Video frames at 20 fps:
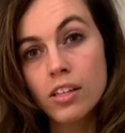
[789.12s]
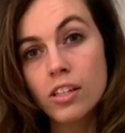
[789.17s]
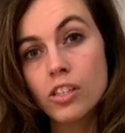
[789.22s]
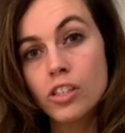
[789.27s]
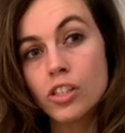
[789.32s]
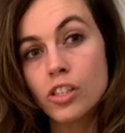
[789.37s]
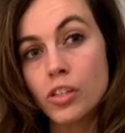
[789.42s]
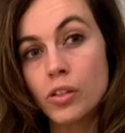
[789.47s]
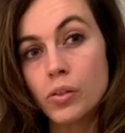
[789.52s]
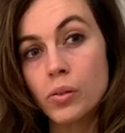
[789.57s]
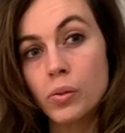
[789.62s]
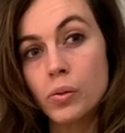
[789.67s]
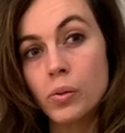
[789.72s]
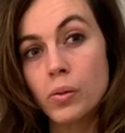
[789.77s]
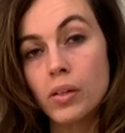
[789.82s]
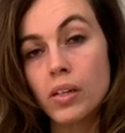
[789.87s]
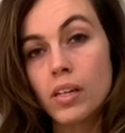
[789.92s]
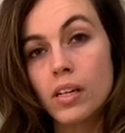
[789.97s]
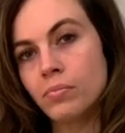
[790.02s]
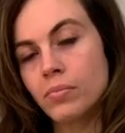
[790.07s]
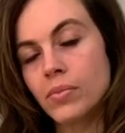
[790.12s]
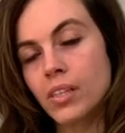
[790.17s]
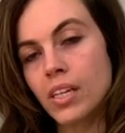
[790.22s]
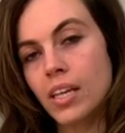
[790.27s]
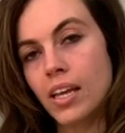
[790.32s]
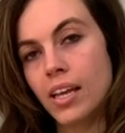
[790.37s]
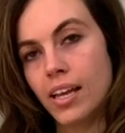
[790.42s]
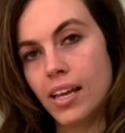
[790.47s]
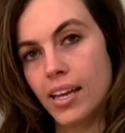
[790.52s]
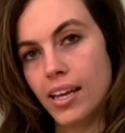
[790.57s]
So,
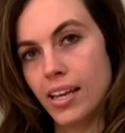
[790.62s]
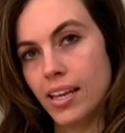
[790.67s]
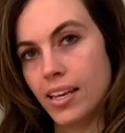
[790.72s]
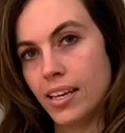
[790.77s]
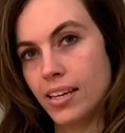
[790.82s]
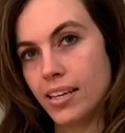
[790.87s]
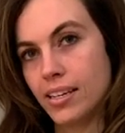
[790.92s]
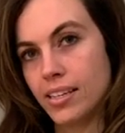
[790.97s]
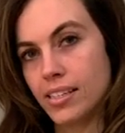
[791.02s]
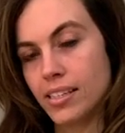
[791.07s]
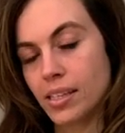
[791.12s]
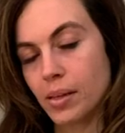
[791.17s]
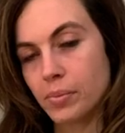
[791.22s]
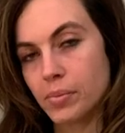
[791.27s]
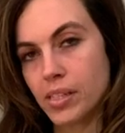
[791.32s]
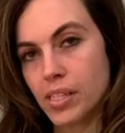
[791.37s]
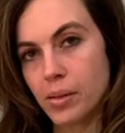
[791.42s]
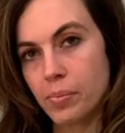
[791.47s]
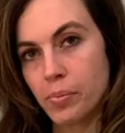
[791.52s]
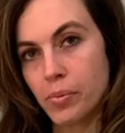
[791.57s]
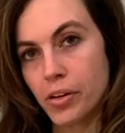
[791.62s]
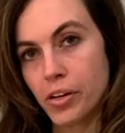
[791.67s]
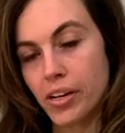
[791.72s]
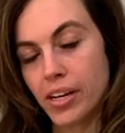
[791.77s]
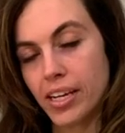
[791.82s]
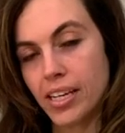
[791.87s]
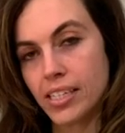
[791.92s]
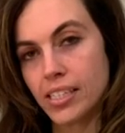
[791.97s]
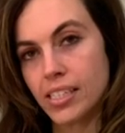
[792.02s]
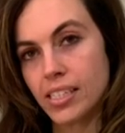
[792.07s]
in September
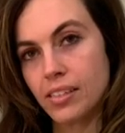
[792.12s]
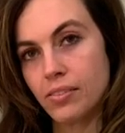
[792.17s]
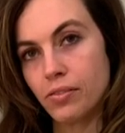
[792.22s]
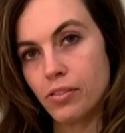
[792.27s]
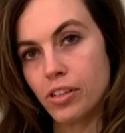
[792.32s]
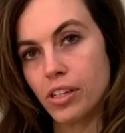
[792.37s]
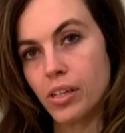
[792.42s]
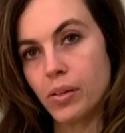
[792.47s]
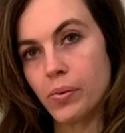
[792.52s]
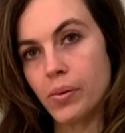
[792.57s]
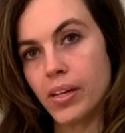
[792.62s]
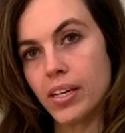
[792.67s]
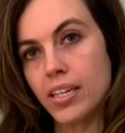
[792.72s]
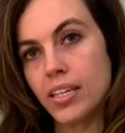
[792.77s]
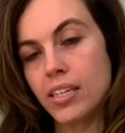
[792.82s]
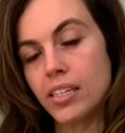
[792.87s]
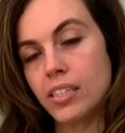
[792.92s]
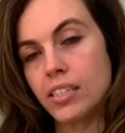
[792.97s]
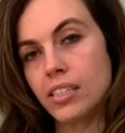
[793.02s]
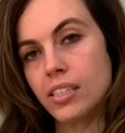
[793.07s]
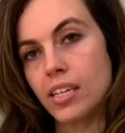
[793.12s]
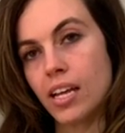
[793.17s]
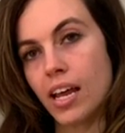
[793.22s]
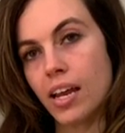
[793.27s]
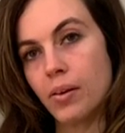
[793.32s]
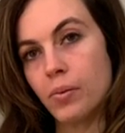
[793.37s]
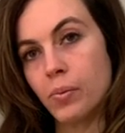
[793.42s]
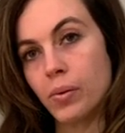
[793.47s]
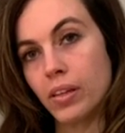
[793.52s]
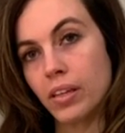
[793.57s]
1941,
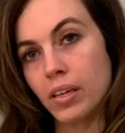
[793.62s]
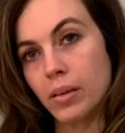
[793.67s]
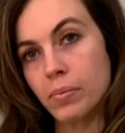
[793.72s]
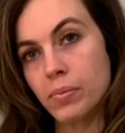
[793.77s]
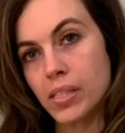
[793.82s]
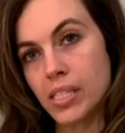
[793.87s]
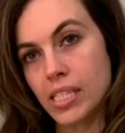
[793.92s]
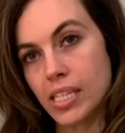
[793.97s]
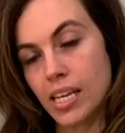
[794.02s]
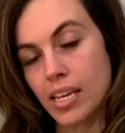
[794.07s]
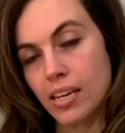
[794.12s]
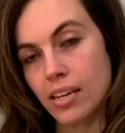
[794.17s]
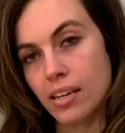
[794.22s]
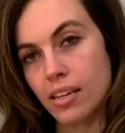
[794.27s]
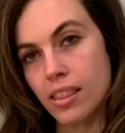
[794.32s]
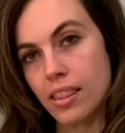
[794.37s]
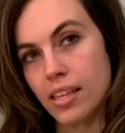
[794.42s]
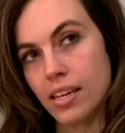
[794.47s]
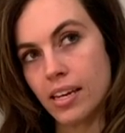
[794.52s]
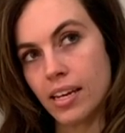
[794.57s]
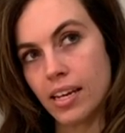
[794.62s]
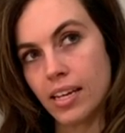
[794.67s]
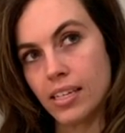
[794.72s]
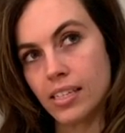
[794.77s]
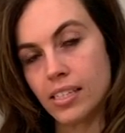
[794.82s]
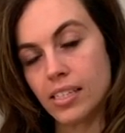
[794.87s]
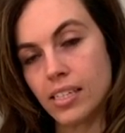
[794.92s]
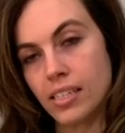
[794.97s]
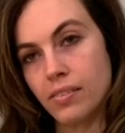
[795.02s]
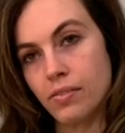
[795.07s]
Ted Williams ended the
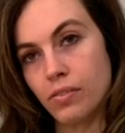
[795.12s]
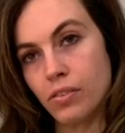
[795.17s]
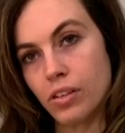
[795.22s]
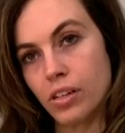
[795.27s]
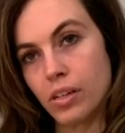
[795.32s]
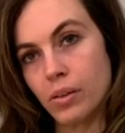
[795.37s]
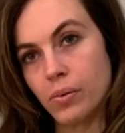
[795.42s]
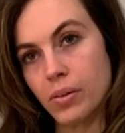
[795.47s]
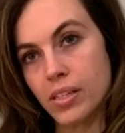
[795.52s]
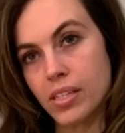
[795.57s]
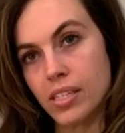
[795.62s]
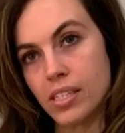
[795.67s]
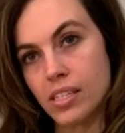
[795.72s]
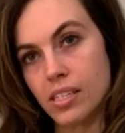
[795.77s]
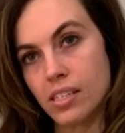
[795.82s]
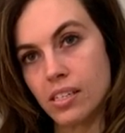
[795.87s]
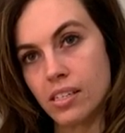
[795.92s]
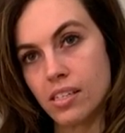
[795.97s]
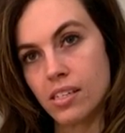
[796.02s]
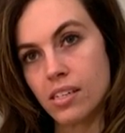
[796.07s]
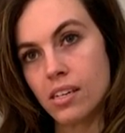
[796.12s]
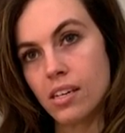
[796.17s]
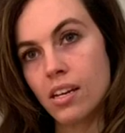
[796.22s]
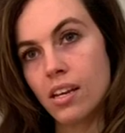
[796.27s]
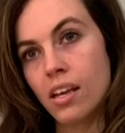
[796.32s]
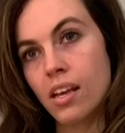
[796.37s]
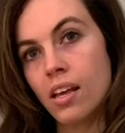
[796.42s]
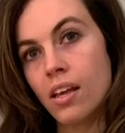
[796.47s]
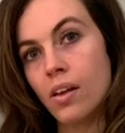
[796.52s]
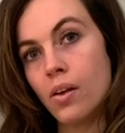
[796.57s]
1941 season
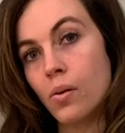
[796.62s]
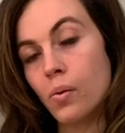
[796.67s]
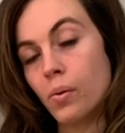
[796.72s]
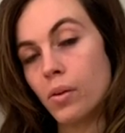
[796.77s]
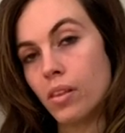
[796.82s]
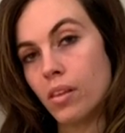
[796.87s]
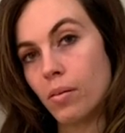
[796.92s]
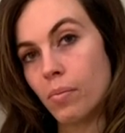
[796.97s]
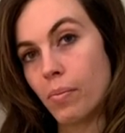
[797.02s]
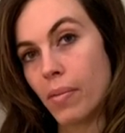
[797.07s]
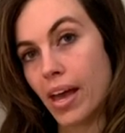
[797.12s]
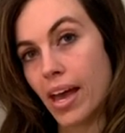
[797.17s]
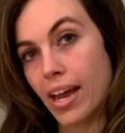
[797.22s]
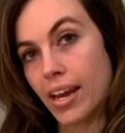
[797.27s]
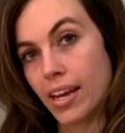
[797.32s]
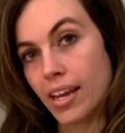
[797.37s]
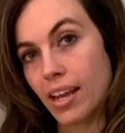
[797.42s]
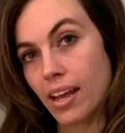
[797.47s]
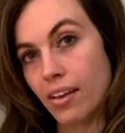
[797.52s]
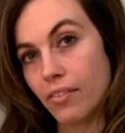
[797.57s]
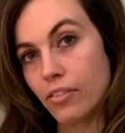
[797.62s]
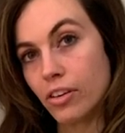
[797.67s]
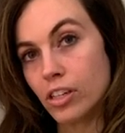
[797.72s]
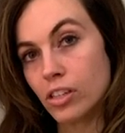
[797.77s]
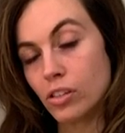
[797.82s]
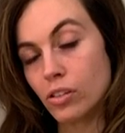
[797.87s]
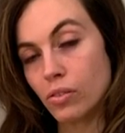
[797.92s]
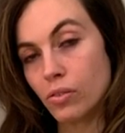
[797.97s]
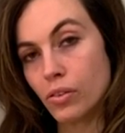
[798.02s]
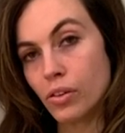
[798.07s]
with a batting
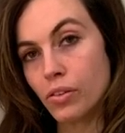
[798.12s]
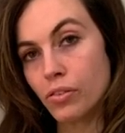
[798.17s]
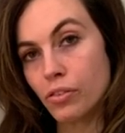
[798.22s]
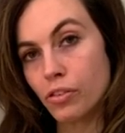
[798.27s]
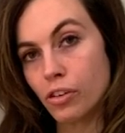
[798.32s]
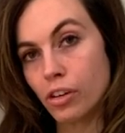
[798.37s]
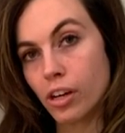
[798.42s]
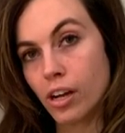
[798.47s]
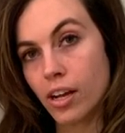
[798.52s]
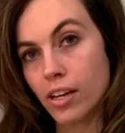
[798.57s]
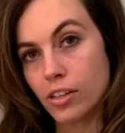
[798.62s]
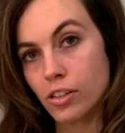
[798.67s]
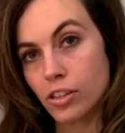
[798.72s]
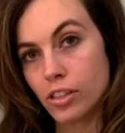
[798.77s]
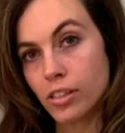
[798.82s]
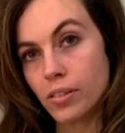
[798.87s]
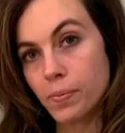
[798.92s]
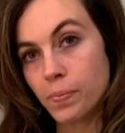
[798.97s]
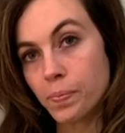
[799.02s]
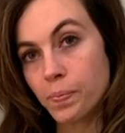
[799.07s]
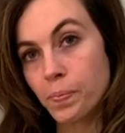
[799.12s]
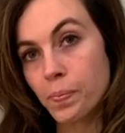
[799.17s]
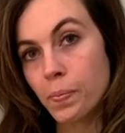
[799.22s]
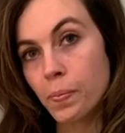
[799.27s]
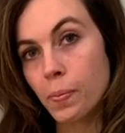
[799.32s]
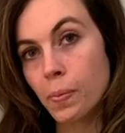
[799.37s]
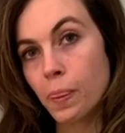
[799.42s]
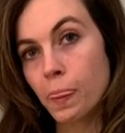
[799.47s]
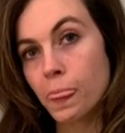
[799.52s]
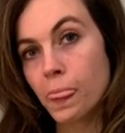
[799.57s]
average over 400.
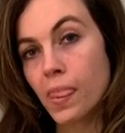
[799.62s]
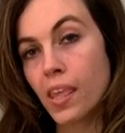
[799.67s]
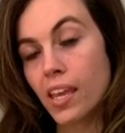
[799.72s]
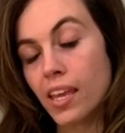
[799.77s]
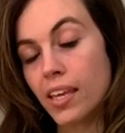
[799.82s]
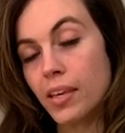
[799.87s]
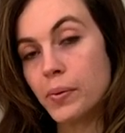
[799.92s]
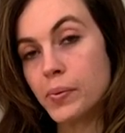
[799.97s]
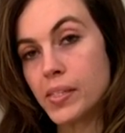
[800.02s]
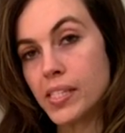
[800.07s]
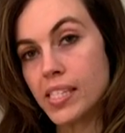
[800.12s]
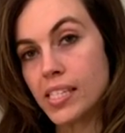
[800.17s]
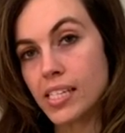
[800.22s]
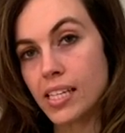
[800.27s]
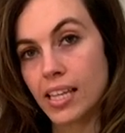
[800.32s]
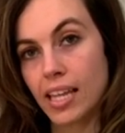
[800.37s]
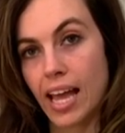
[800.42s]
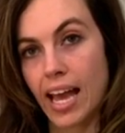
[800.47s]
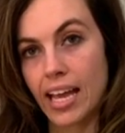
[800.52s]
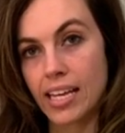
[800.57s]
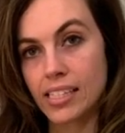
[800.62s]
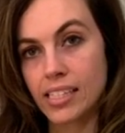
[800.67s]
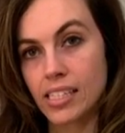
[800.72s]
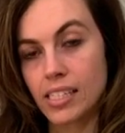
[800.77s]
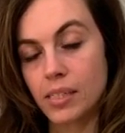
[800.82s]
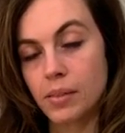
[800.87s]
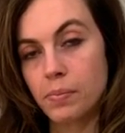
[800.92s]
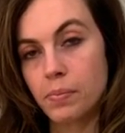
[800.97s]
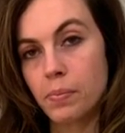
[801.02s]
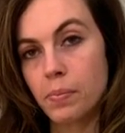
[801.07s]
He was the
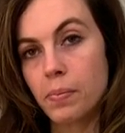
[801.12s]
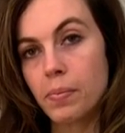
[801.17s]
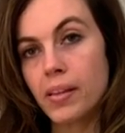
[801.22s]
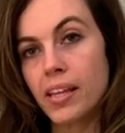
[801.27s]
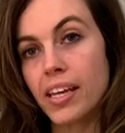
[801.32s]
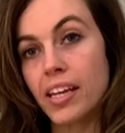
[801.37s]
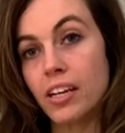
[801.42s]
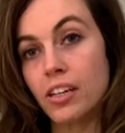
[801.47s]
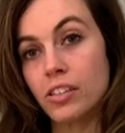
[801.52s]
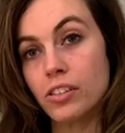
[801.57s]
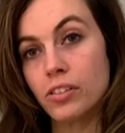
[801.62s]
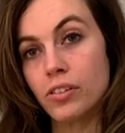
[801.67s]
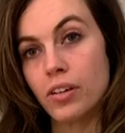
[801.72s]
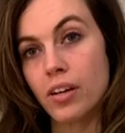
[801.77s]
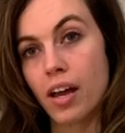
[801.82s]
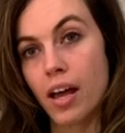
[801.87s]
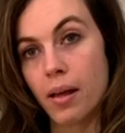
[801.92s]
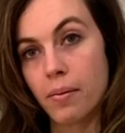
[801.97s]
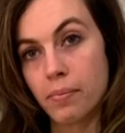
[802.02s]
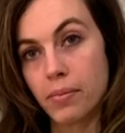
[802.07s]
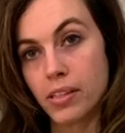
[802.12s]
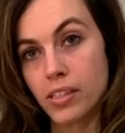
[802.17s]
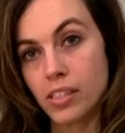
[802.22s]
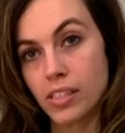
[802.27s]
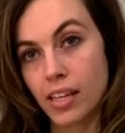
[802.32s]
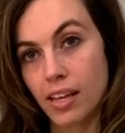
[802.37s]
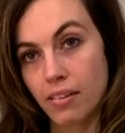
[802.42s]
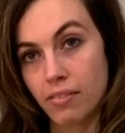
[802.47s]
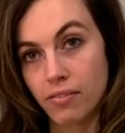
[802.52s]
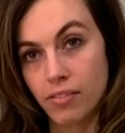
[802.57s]
last player to accomplish
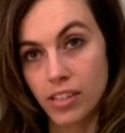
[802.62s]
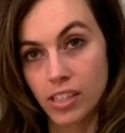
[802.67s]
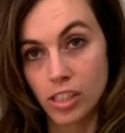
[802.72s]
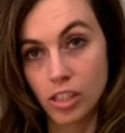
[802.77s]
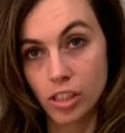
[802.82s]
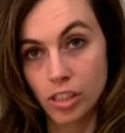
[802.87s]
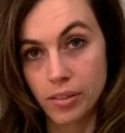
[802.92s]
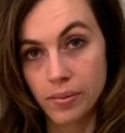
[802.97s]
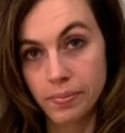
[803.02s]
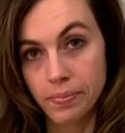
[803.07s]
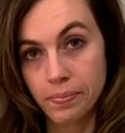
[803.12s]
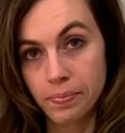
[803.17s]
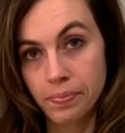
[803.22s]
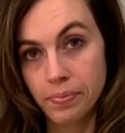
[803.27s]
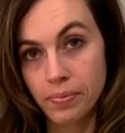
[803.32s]
that feature.